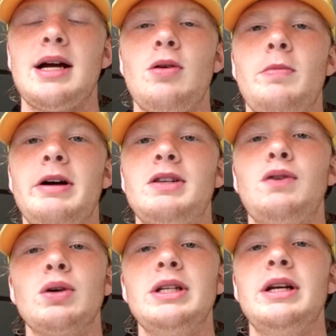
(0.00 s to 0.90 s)
Iowa minus
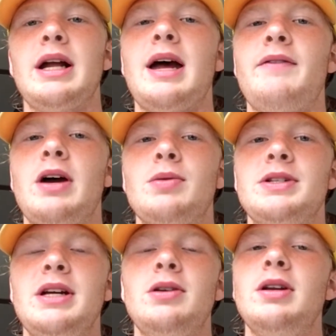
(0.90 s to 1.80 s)
14.5. Iowa
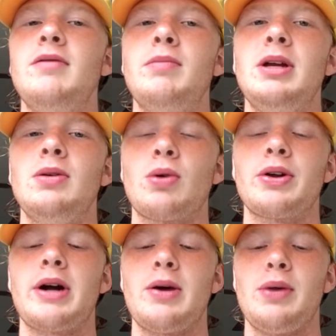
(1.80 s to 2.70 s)
State couldn't even beat
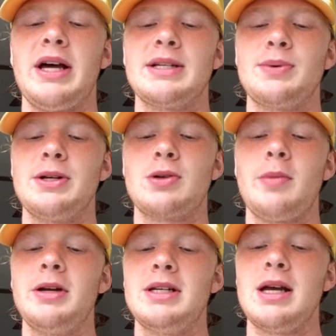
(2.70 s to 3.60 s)
Northern Iowa last week, so I'm
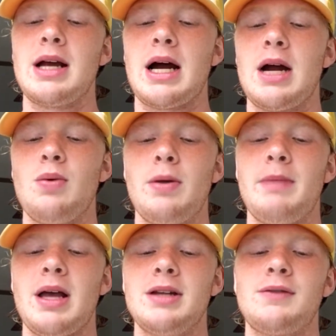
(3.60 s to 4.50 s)
going to take Iowa
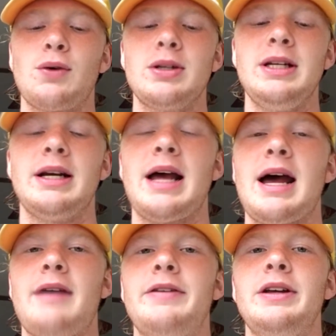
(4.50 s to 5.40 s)
minus
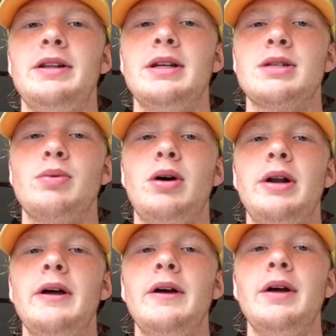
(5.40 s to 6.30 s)
14.5 in this
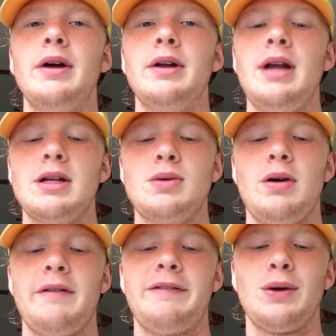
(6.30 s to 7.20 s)
one. Next
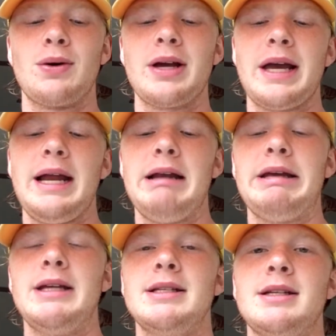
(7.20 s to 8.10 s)
one, Florida and
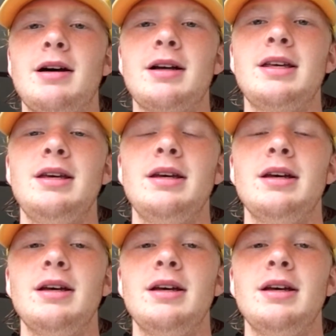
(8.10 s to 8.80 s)
Kentucky.